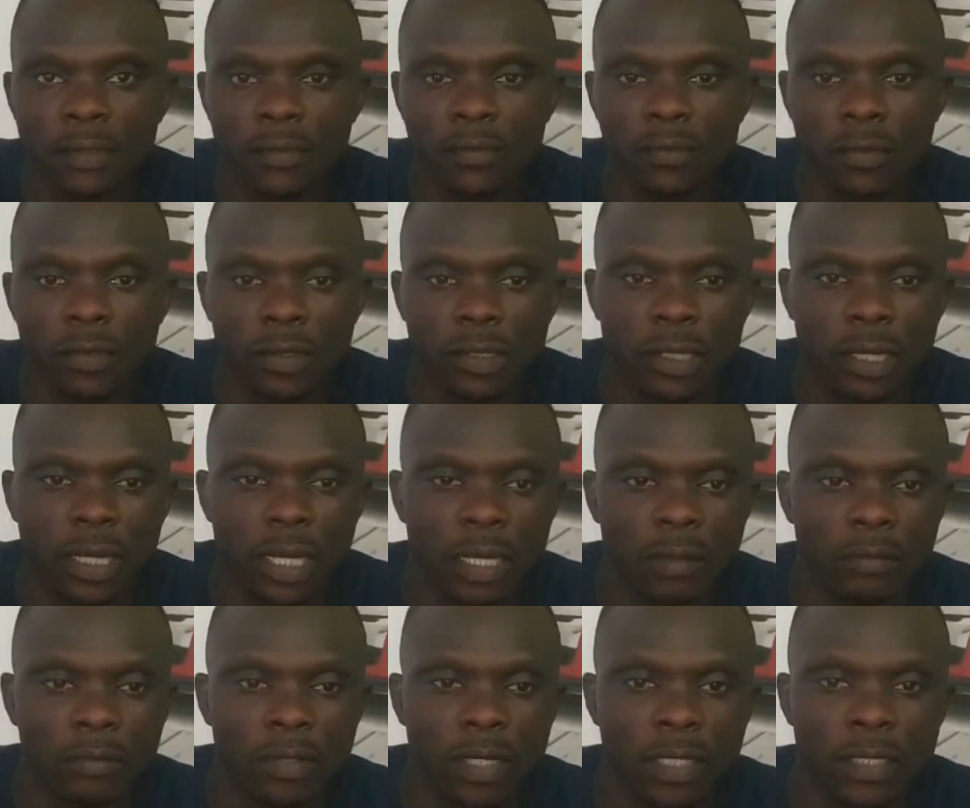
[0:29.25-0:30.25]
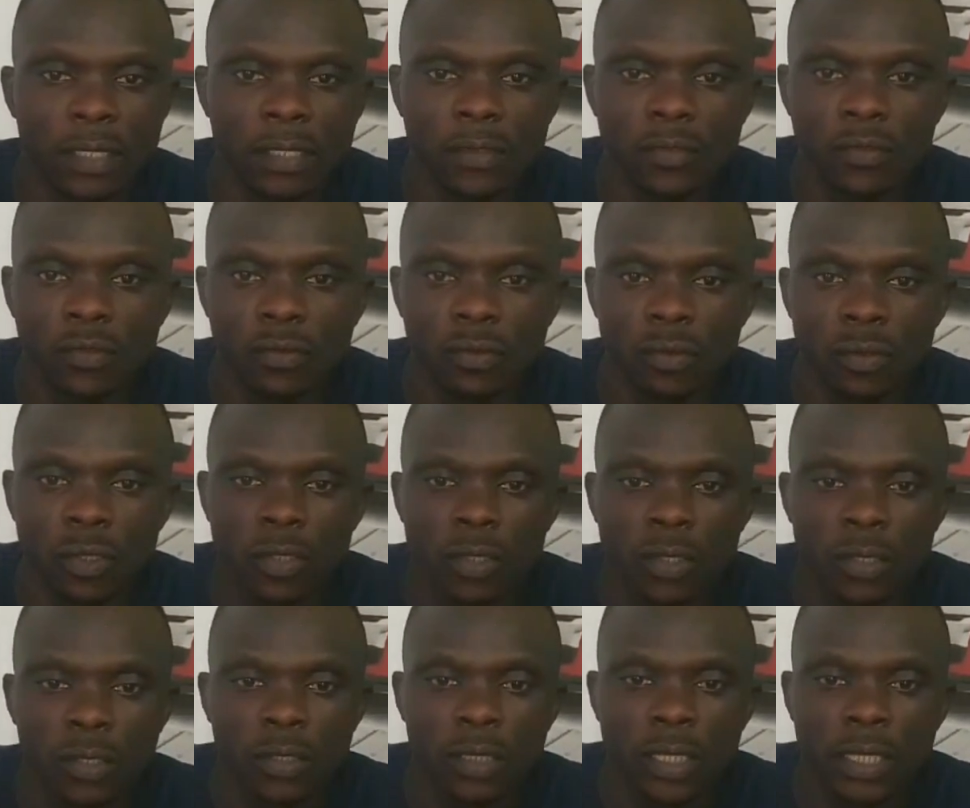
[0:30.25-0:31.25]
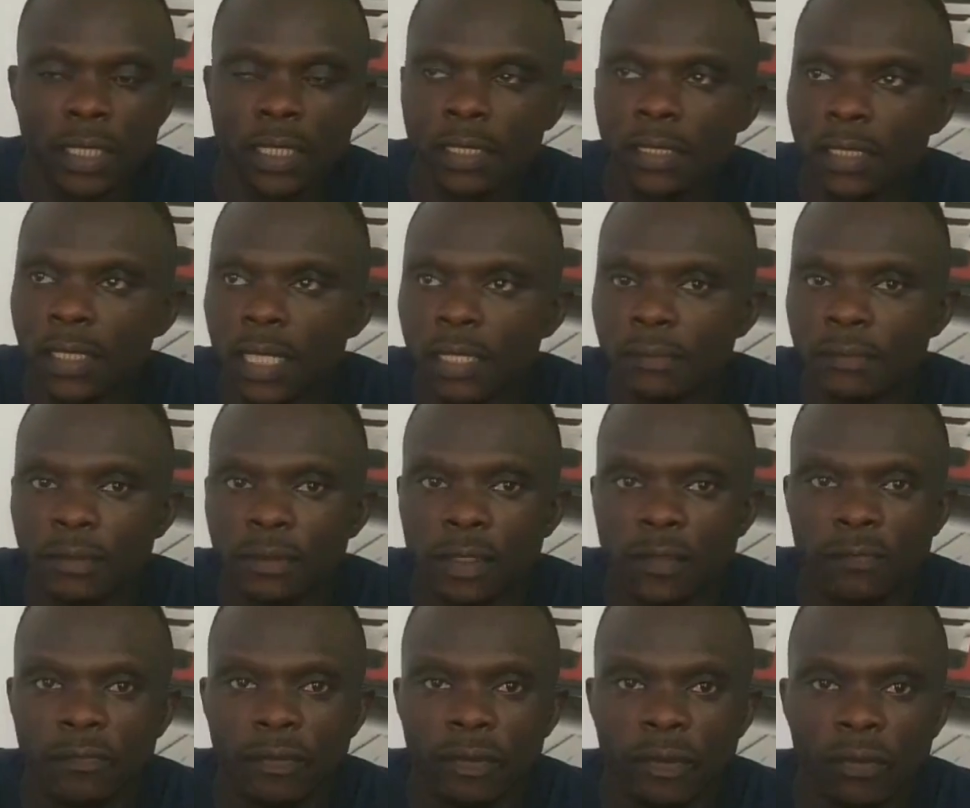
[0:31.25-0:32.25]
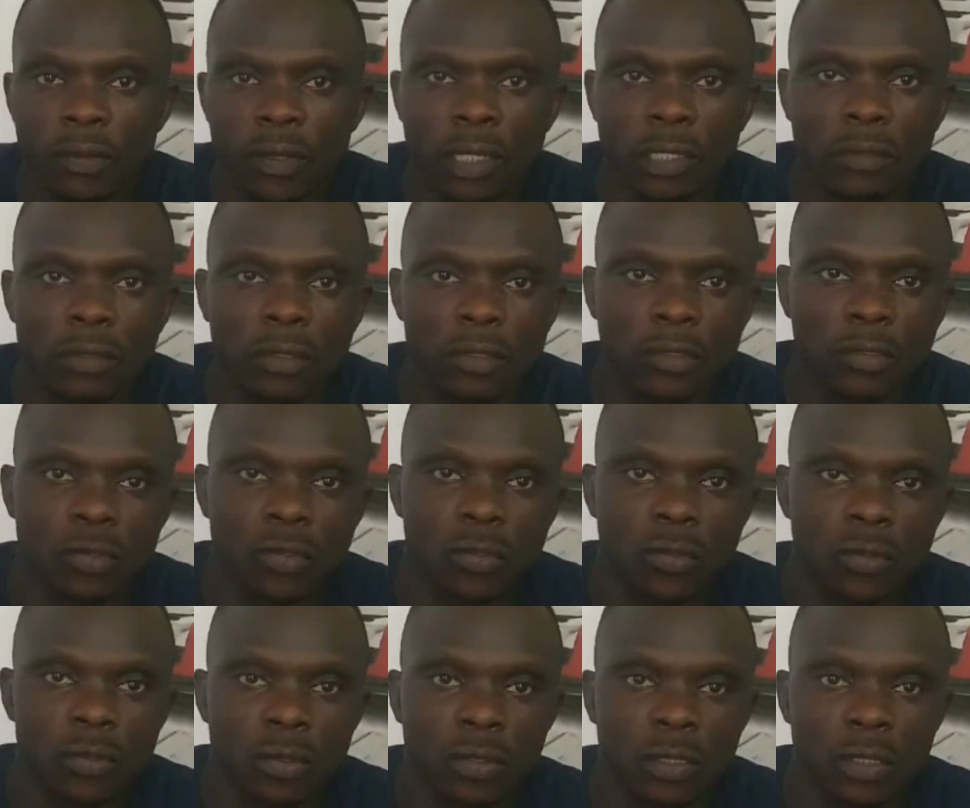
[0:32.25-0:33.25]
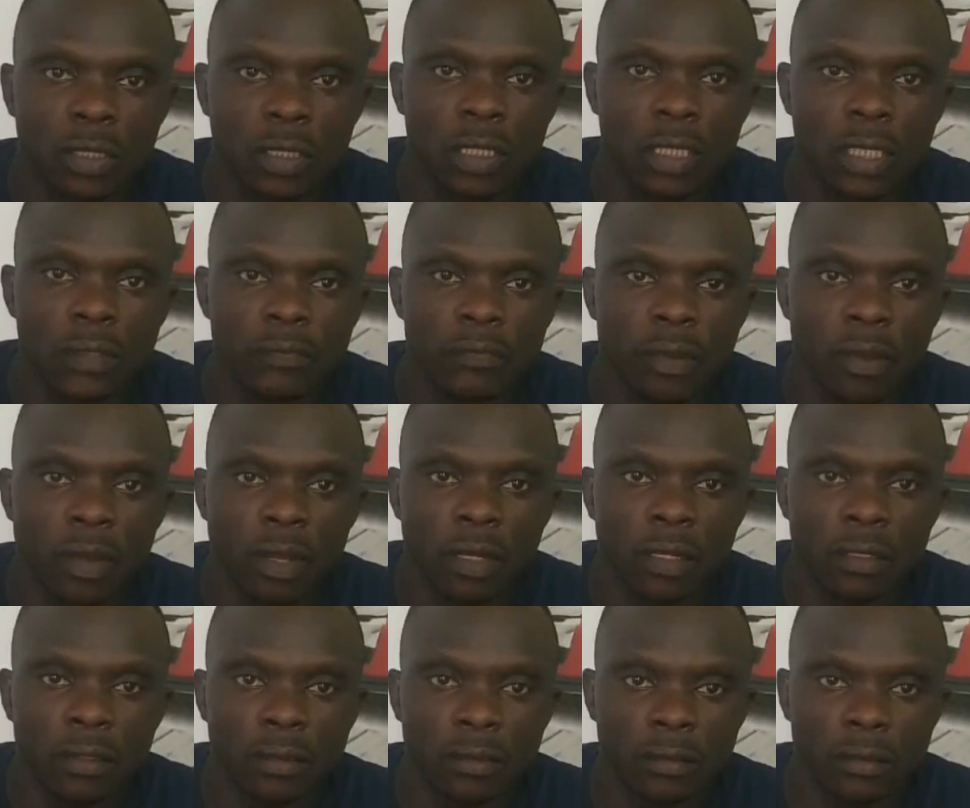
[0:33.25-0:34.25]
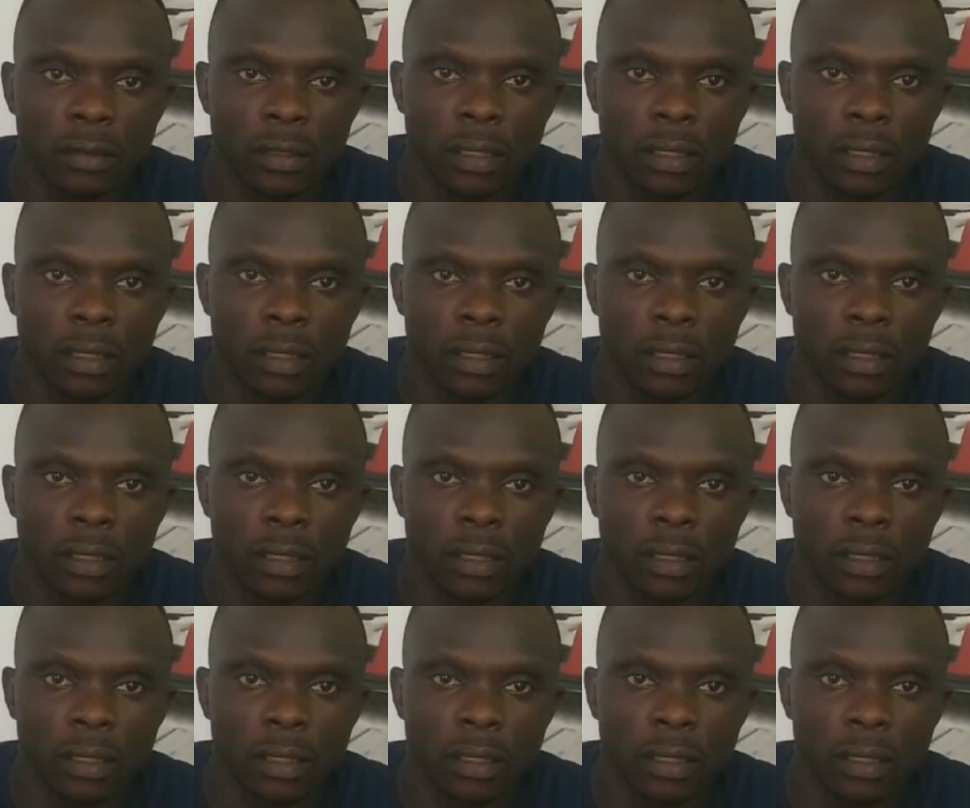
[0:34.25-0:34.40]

And today I am ready to take in-depth review and also give you an